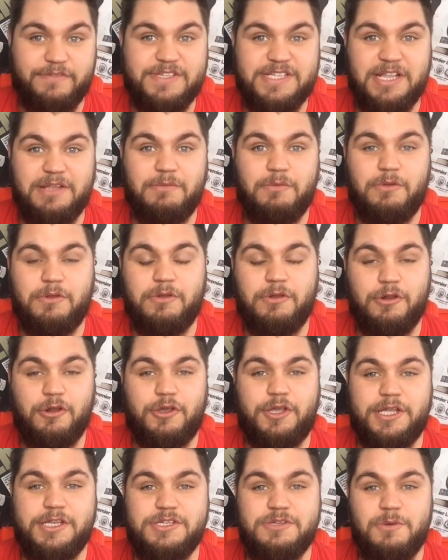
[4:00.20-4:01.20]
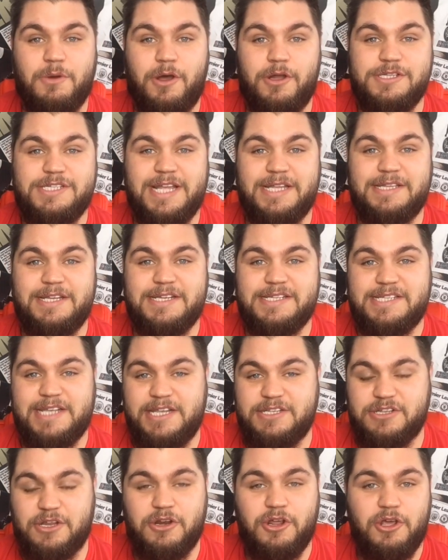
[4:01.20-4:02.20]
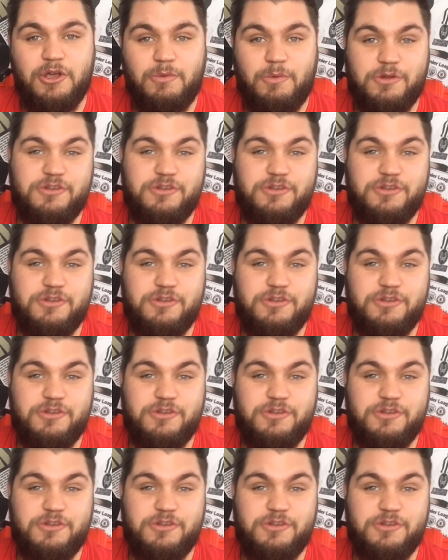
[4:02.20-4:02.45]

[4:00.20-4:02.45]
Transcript: obviously looking towards the end of the season,